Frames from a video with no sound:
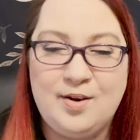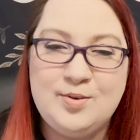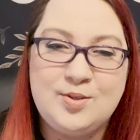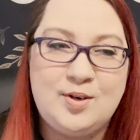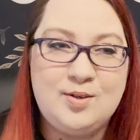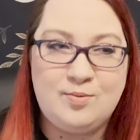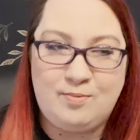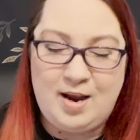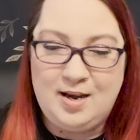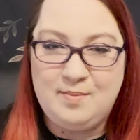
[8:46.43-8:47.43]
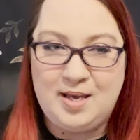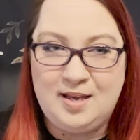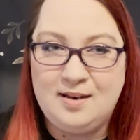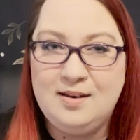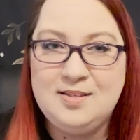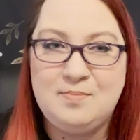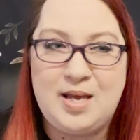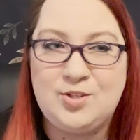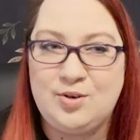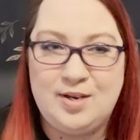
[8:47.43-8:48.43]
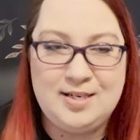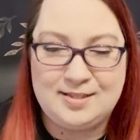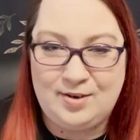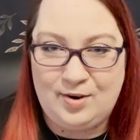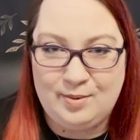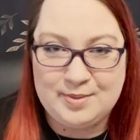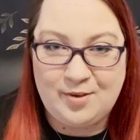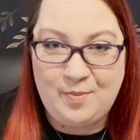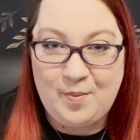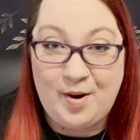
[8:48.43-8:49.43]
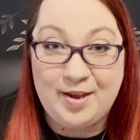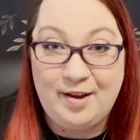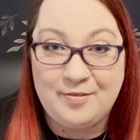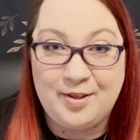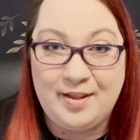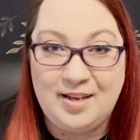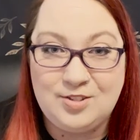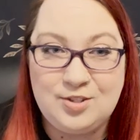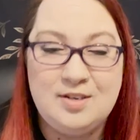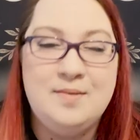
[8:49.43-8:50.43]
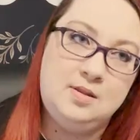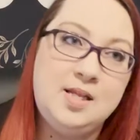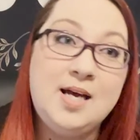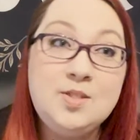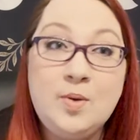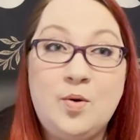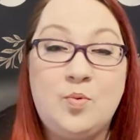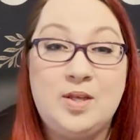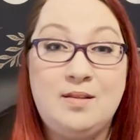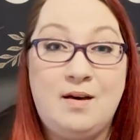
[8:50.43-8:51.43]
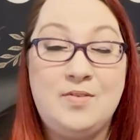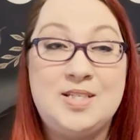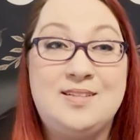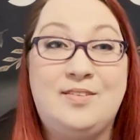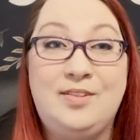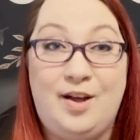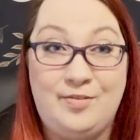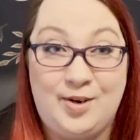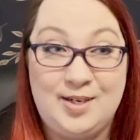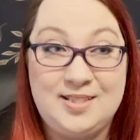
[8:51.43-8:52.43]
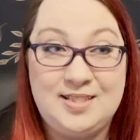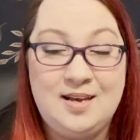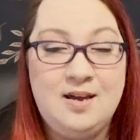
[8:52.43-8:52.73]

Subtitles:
who's trying to rein him in and make sure he doesn't hurt himself by walking off the ledge. The next one I really love is the Lovers.